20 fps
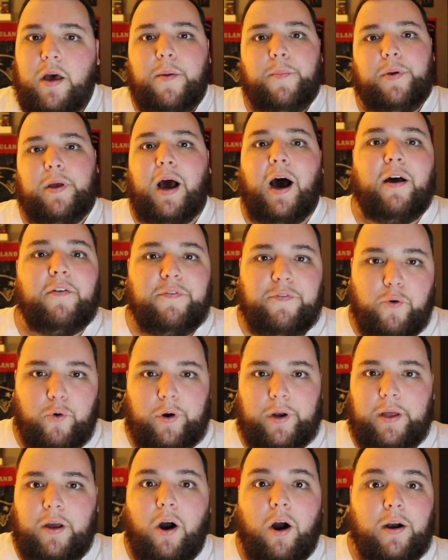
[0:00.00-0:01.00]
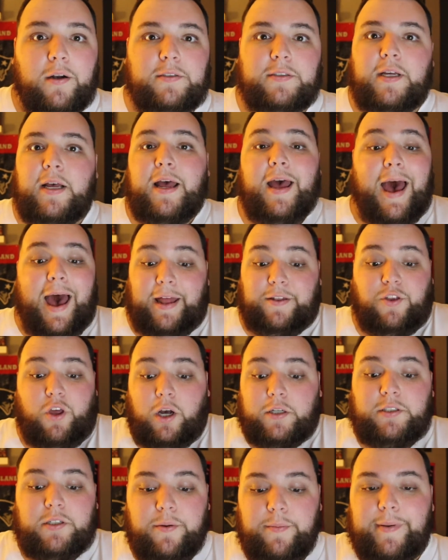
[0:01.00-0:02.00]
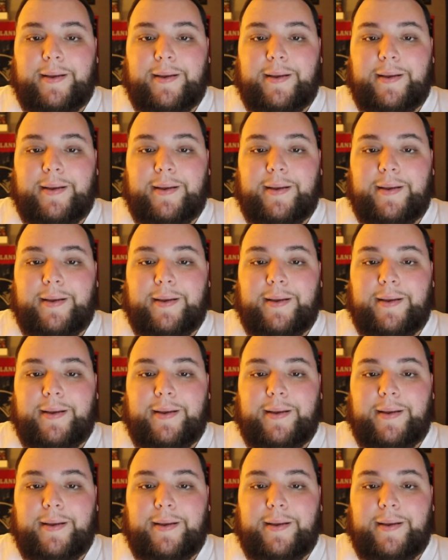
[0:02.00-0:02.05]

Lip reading: beyond 40 yards and doesn't